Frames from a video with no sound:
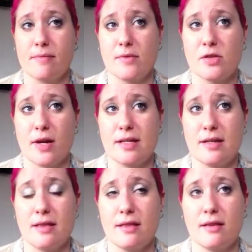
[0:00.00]
So I
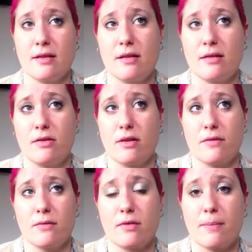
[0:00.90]
did
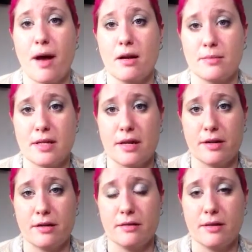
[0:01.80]
the bottom
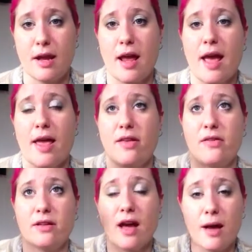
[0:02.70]
tier, and then
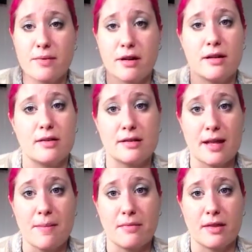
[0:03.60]
the top tier I did the
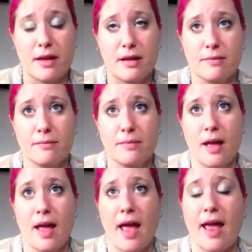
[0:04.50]
same thing,
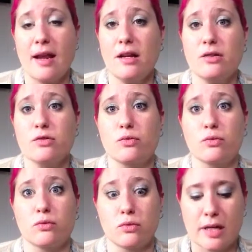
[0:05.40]
and it looks
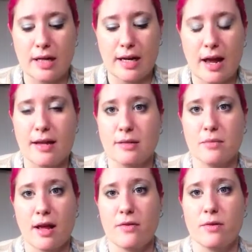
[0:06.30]
really nice. I'm
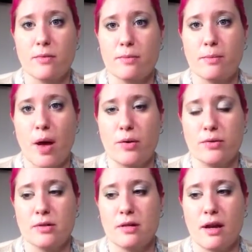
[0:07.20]
gonna have to
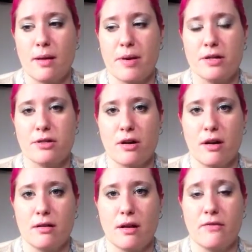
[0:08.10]
post a
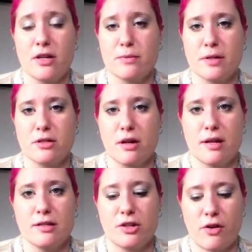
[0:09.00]
finished picture on
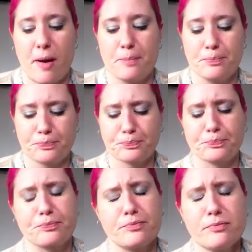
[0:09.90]
Instagram,
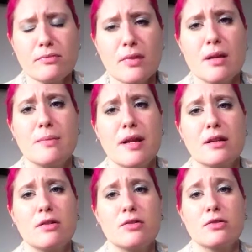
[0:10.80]
but it
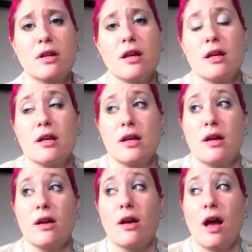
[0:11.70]
looks
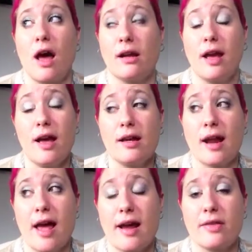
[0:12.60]
a lot
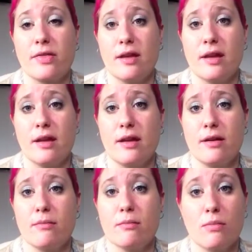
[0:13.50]
like the
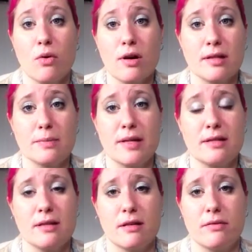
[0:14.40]
more
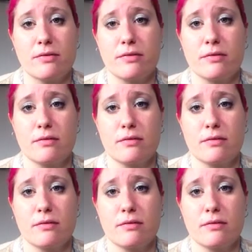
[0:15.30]
expensive